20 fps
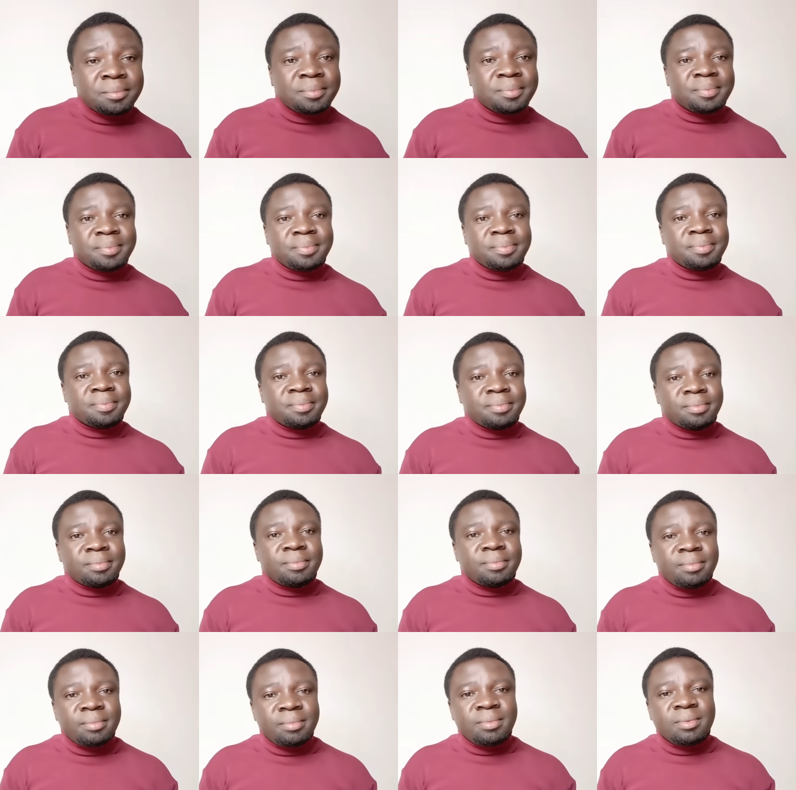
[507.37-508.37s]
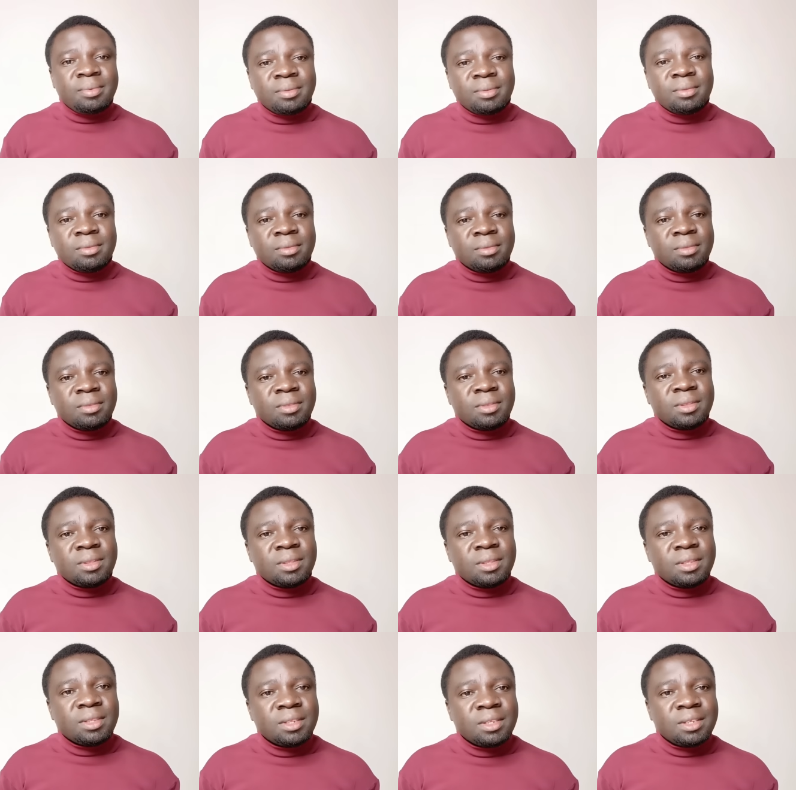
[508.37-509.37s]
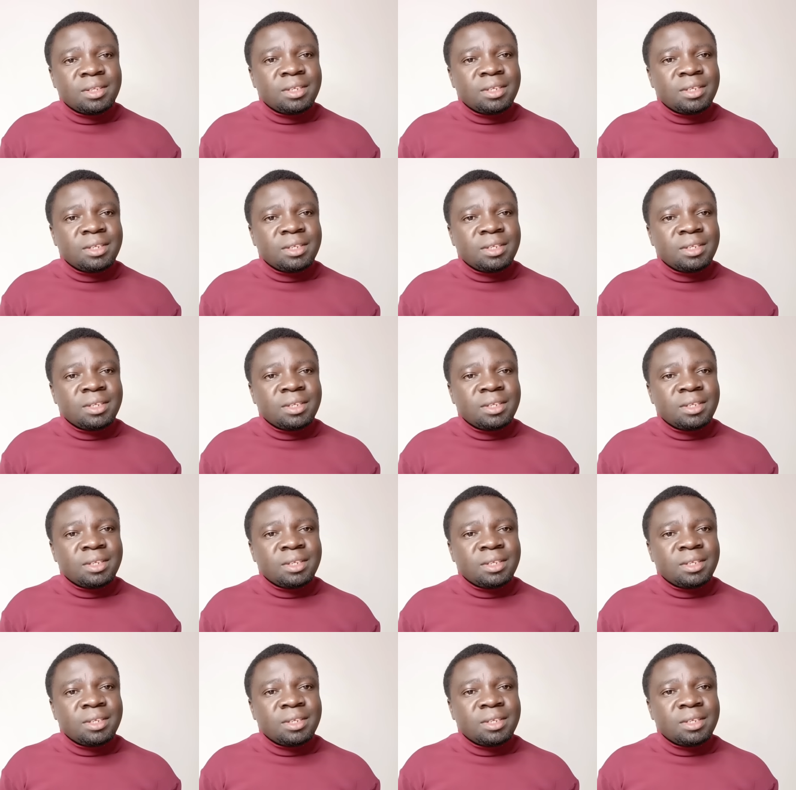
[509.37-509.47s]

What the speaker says: [no speech]